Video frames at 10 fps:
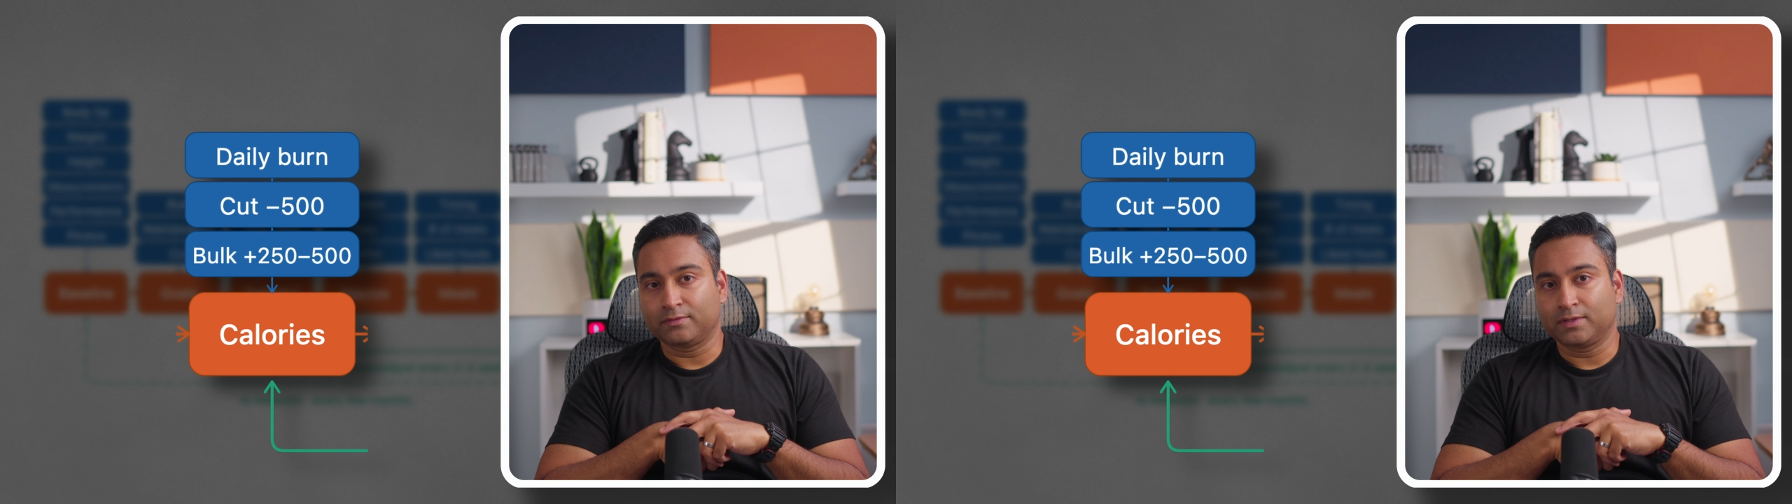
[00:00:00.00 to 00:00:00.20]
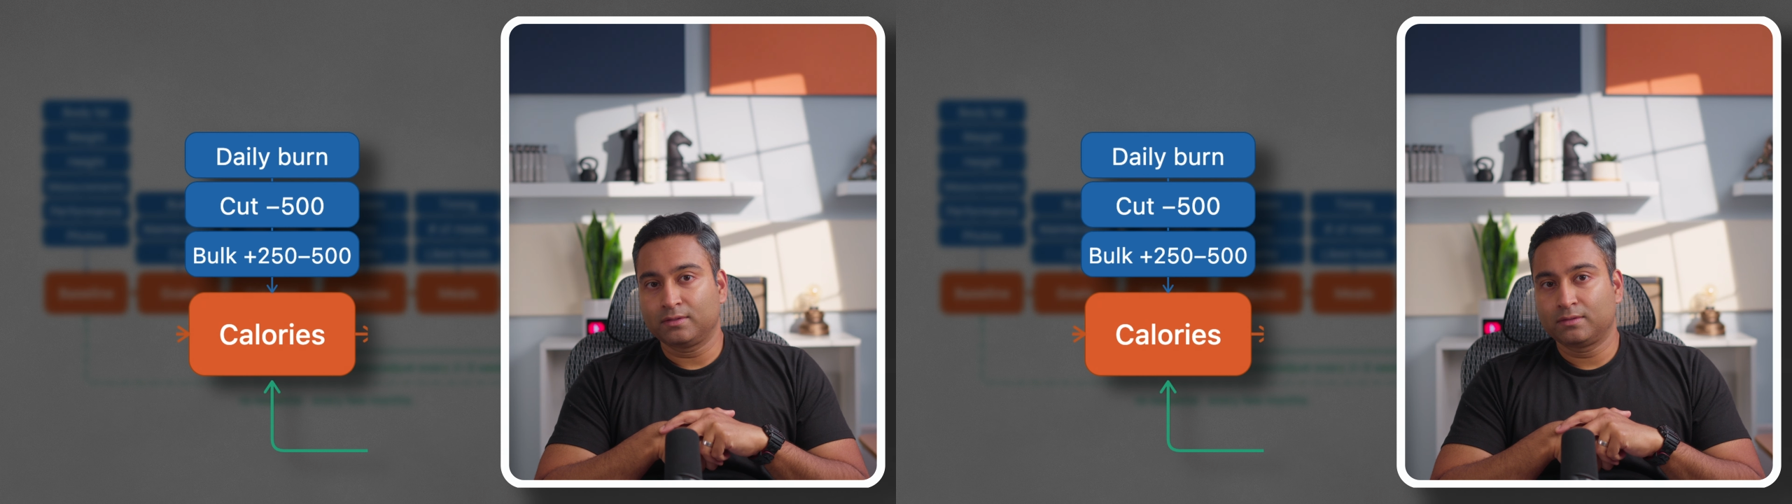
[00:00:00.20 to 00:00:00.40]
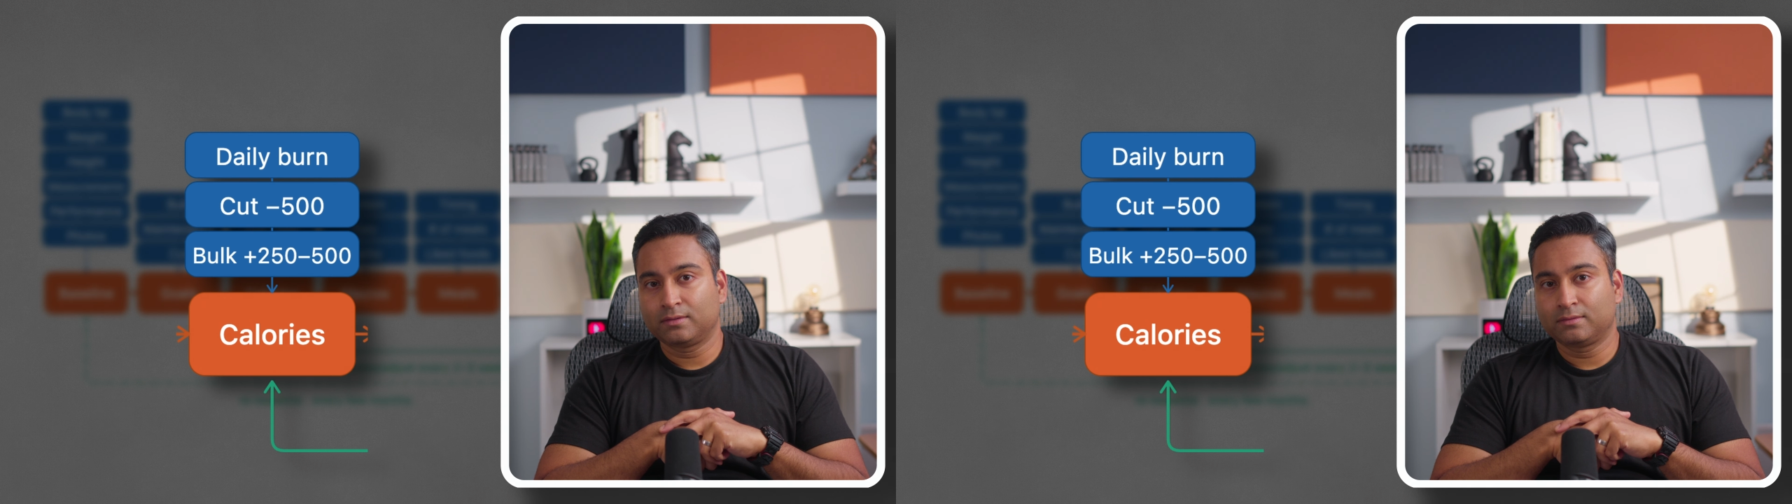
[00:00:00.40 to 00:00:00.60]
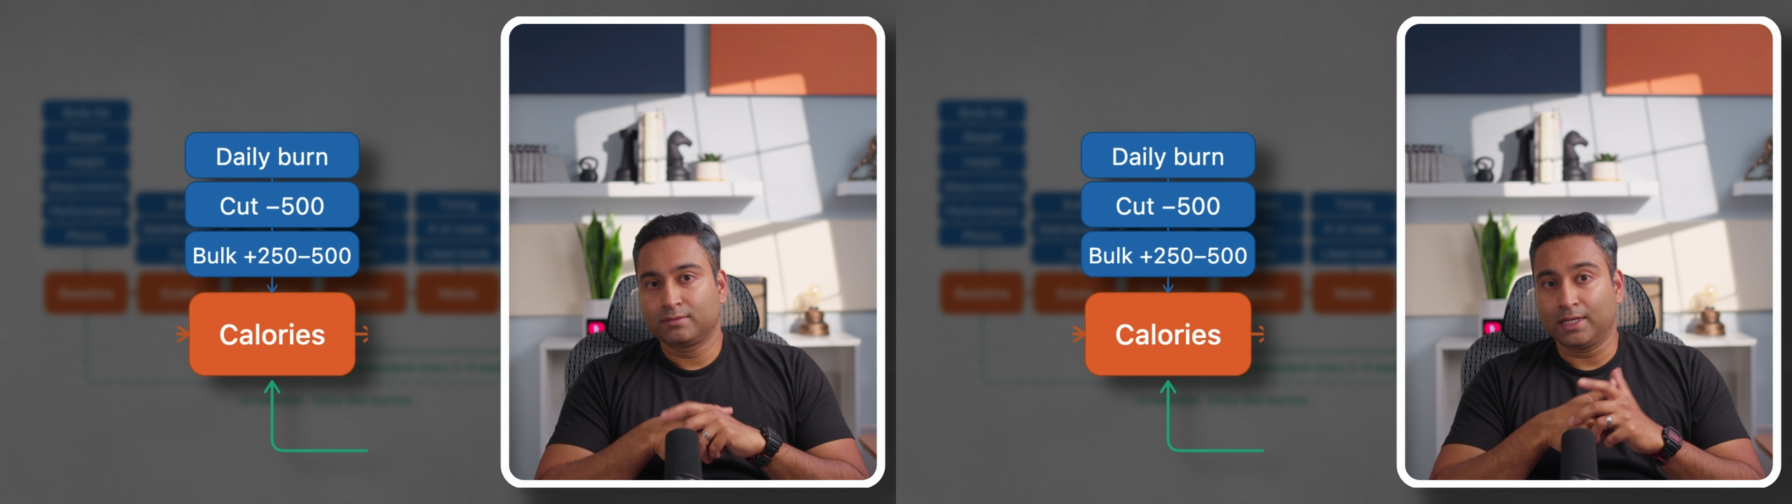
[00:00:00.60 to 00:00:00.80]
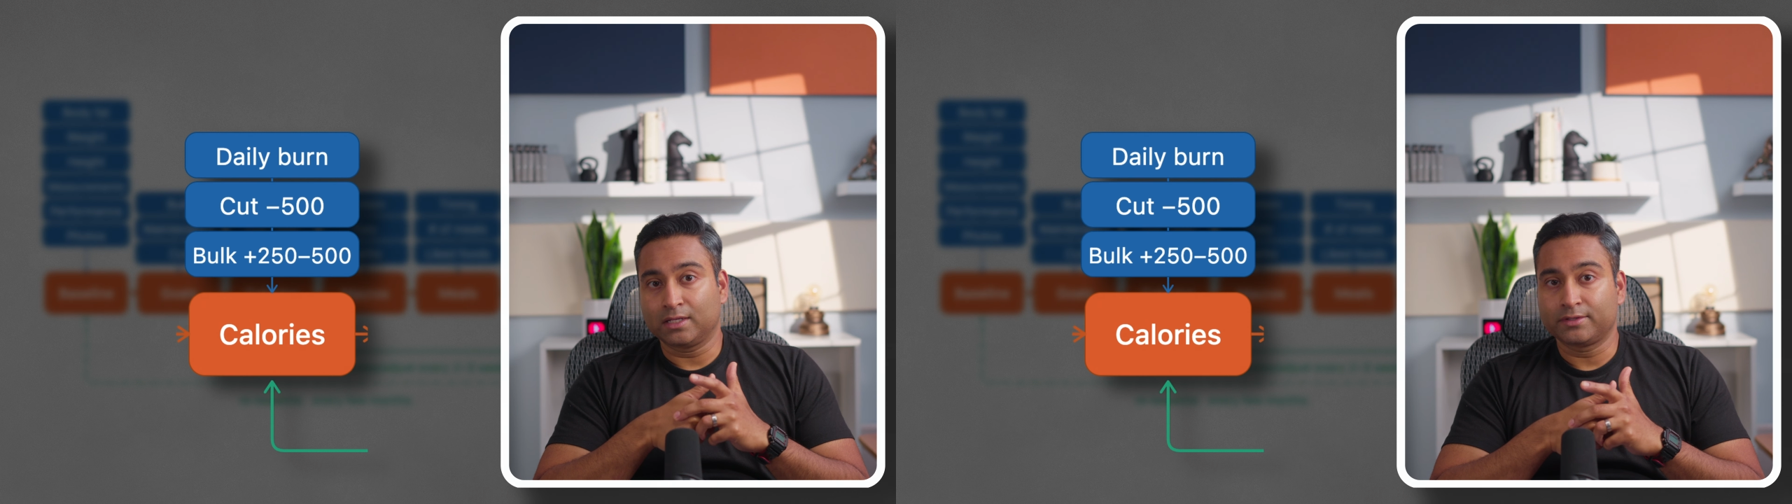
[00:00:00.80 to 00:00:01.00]
of it.
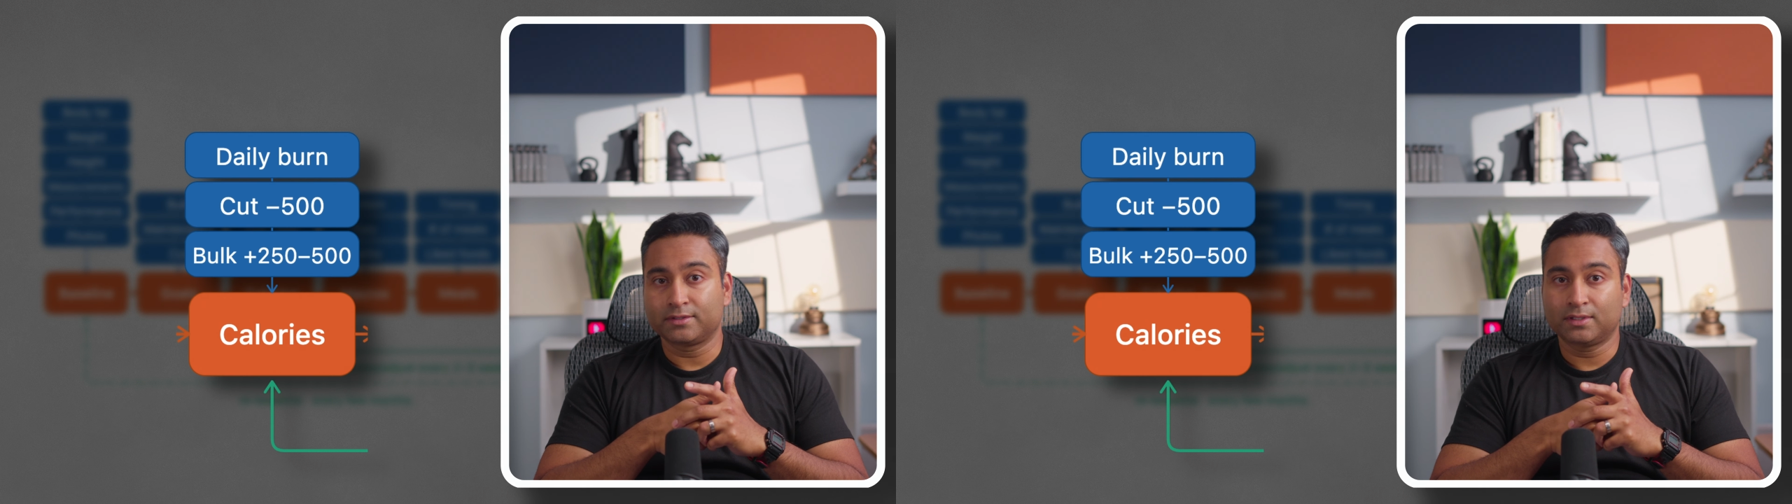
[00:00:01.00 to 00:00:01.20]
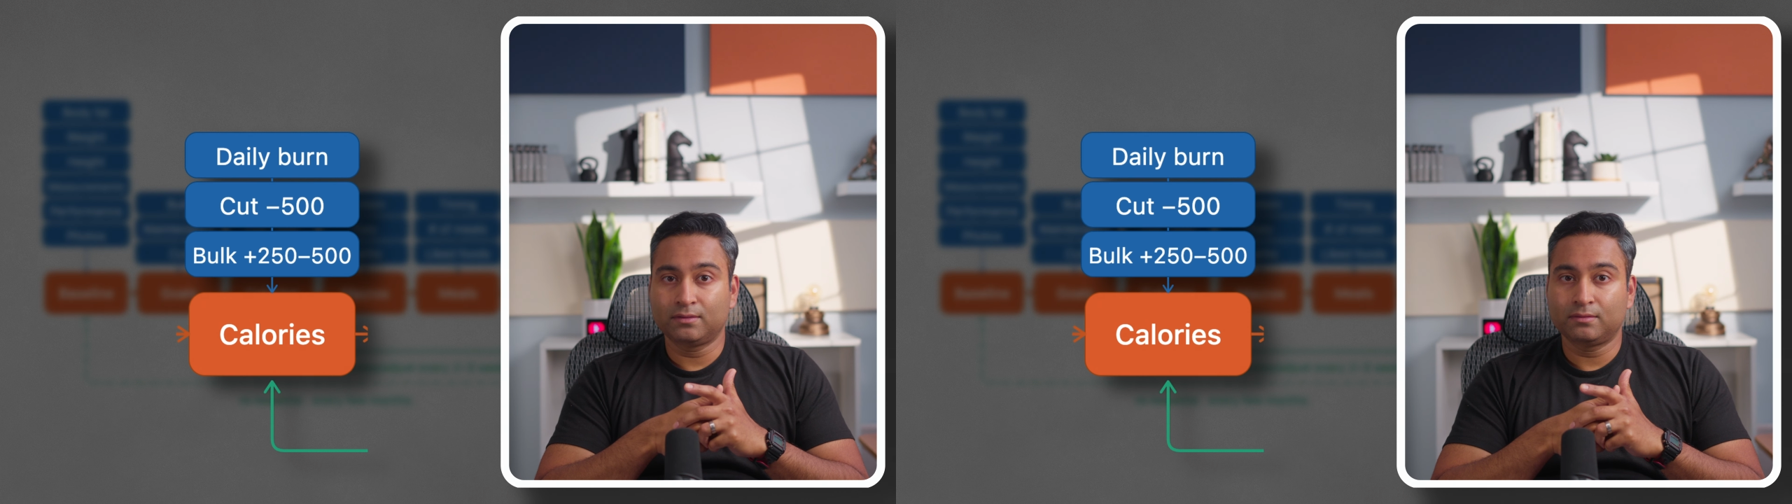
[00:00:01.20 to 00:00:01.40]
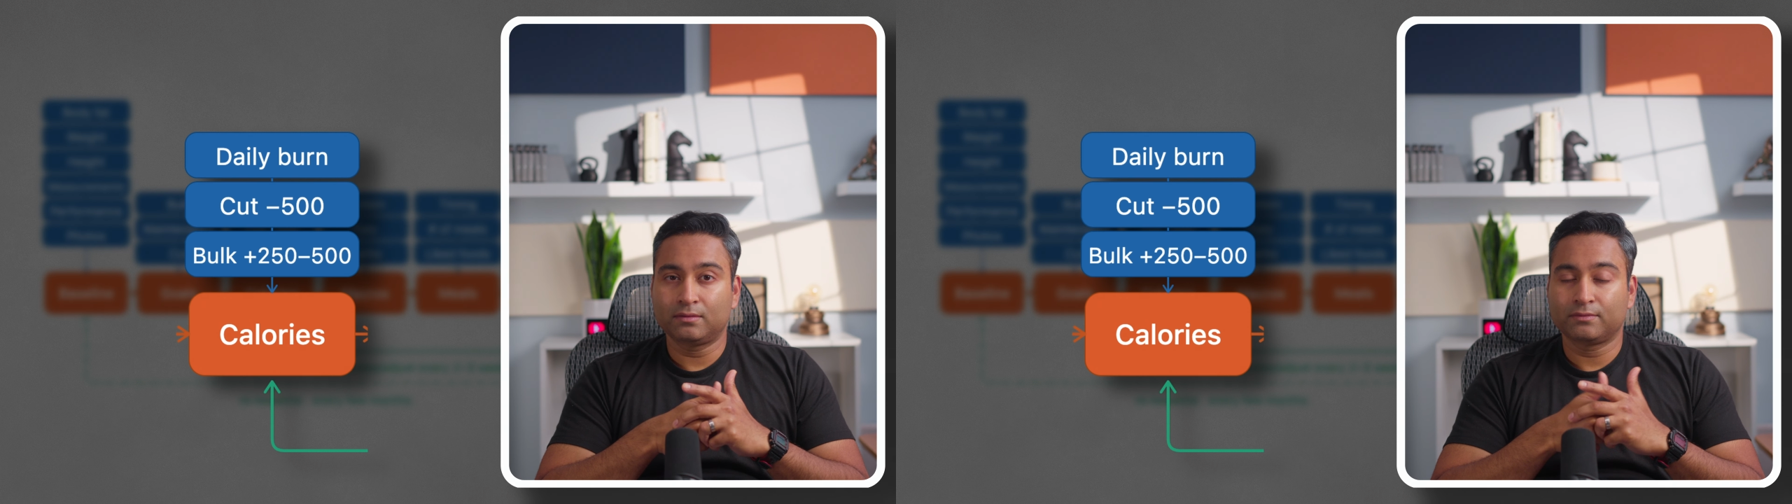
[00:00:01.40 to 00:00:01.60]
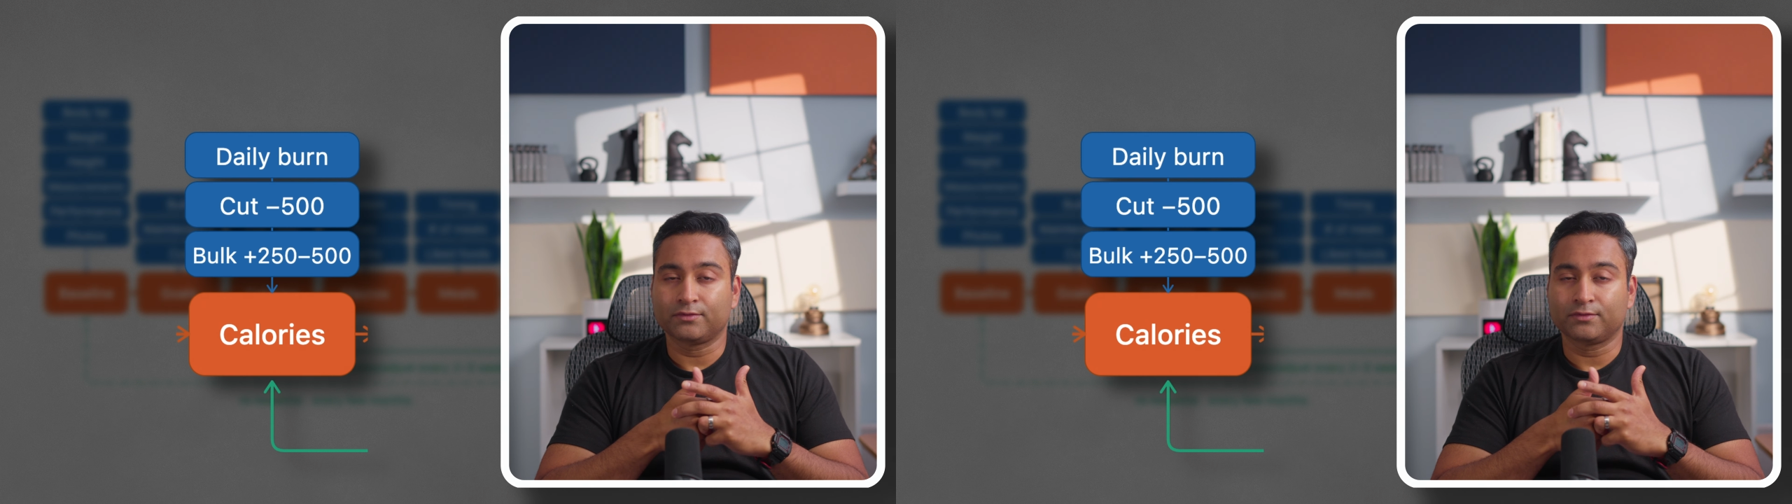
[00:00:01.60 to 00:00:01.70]
Calories in